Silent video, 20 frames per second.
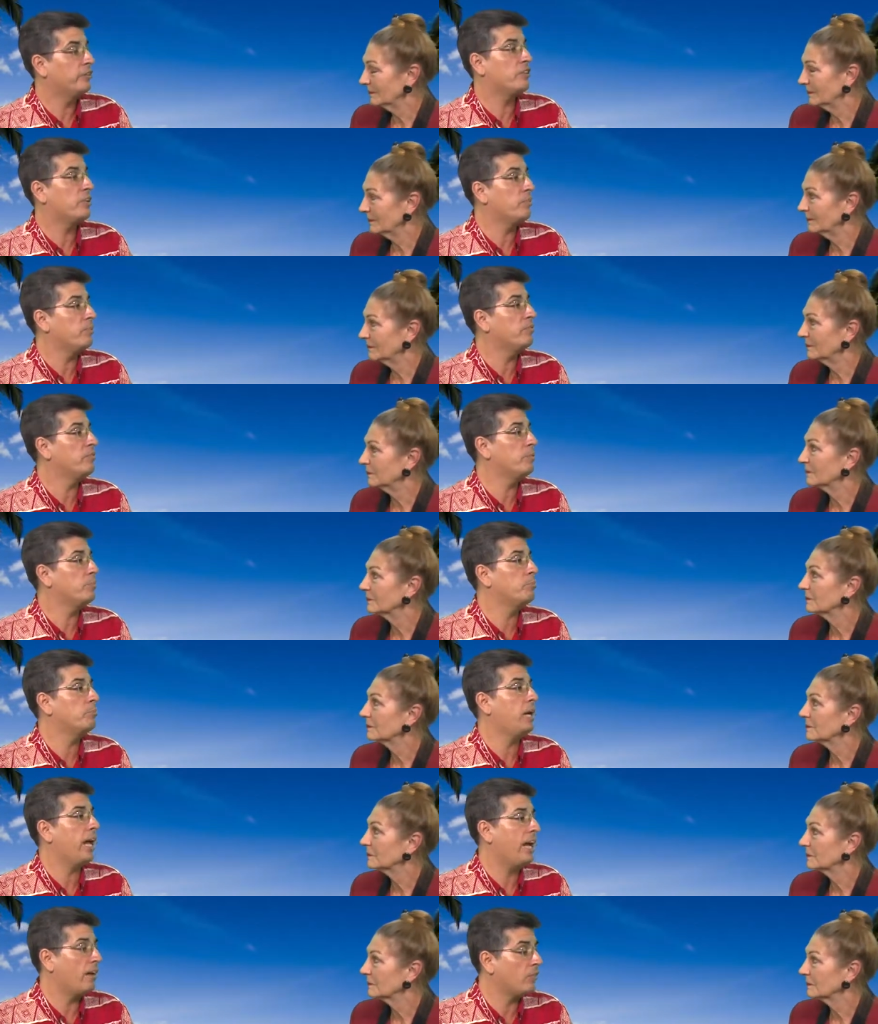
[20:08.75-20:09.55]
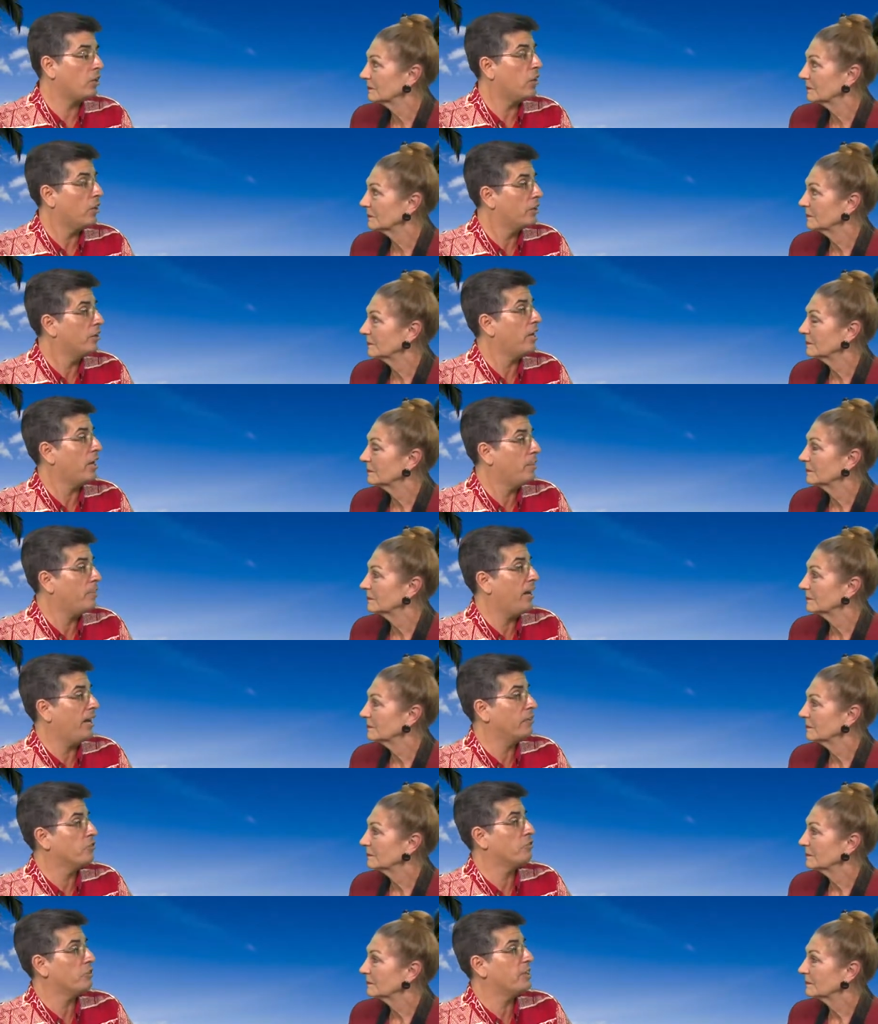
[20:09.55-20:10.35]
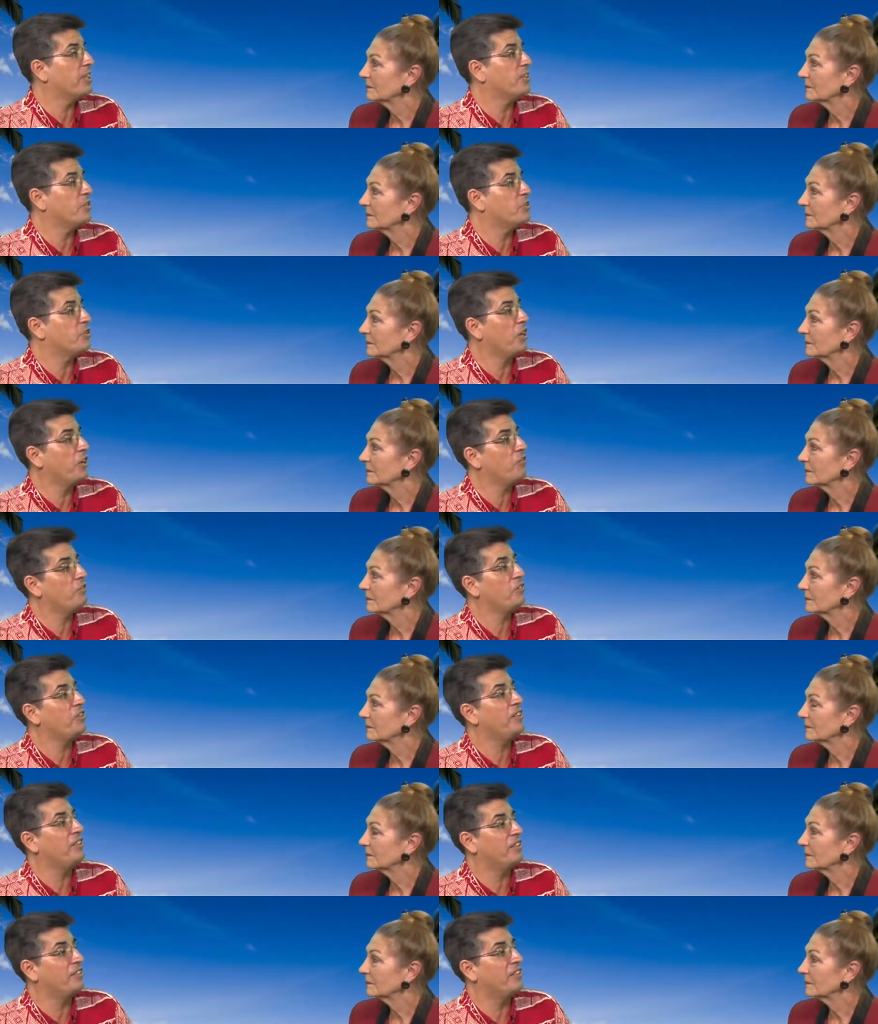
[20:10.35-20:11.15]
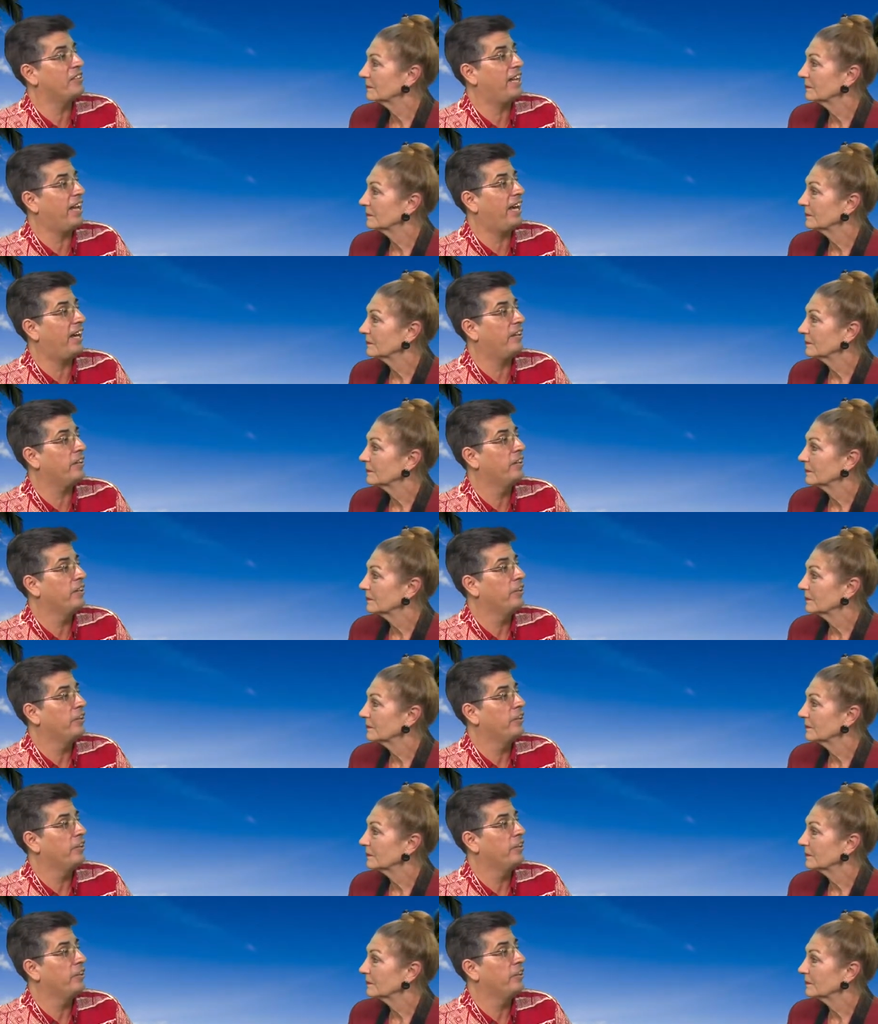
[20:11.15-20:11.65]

Speaker 1: some of them have a hard time actually adjusting to that.